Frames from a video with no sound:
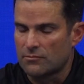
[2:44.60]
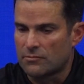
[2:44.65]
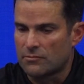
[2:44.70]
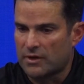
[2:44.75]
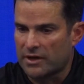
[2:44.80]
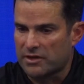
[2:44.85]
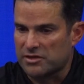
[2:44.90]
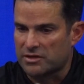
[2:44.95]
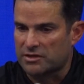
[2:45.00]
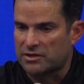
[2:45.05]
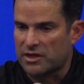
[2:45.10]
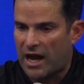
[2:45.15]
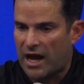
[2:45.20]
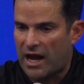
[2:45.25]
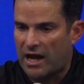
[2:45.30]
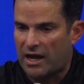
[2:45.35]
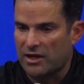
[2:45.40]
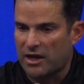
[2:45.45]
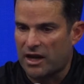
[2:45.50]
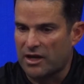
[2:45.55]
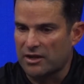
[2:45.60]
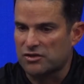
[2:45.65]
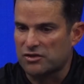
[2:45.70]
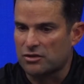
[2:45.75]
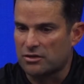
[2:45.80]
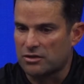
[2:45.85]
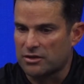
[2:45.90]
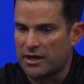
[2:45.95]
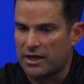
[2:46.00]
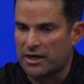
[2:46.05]
Like I said, I
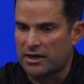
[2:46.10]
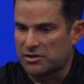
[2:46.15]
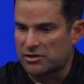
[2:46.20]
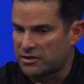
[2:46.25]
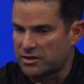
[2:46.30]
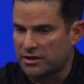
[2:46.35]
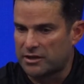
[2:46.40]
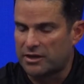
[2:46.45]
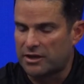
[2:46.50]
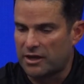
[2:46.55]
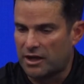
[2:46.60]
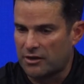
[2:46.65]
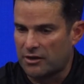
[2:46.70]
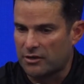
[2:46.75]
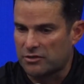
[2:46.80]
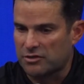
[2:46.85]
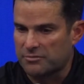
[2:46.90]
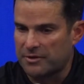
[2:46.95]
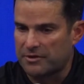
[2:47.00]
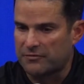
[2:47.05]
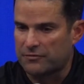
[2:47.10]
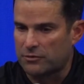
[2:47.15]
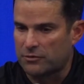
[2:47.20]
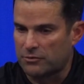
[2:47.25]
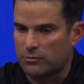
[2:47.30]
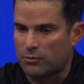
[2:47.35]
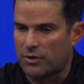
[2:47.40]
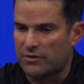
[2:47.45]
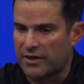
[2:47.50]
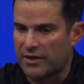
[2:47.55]
saw guys, and I'll speak for
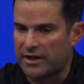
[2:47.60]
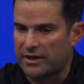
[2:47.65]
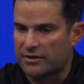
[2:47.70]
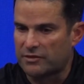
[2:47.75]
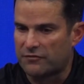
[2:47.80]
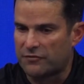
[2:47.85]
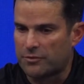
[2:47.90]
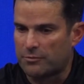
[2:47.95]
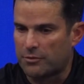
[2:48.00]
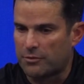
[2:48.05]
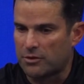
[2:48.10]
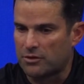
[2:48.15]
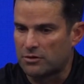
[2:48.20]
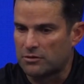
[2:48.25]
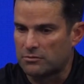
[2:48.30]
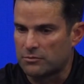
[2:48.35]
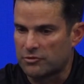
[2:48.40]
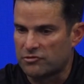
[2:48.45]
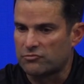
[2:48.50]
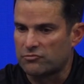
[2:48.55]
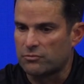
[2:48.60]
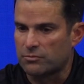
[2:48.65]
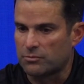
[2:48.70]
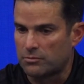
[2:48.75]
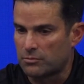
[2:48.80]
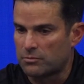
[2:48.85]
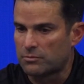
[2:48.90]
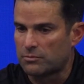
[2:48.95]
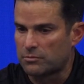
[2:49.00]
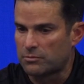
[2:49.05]
when they had the football, which
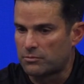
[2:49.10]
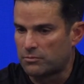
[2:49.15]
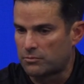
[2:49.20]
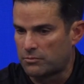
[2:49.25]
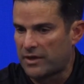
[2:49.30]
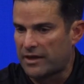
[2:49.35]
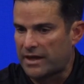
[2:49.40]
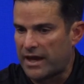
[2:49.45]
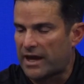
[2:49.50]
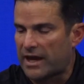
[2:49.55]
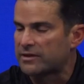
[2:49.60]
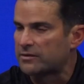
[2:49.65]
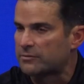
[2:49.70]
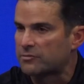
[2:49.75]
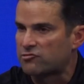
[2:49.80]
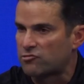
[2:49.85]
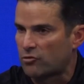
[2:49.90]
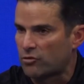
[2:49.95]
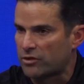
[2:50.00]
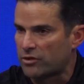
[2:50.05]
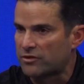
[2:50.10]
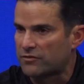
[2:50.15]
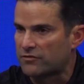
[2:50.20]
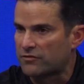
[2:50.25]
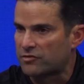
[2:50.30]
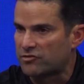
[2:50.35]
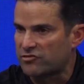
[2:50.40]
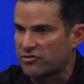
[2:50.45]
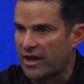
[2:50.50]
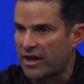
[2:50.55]
they had the majority of the
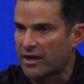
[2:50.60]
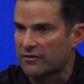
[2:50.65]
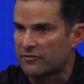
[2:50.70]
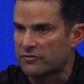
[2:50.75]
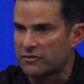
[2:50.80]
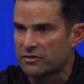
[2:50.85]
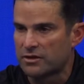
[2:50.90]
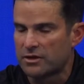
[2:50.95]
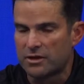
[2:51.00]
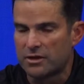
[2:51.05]
first half.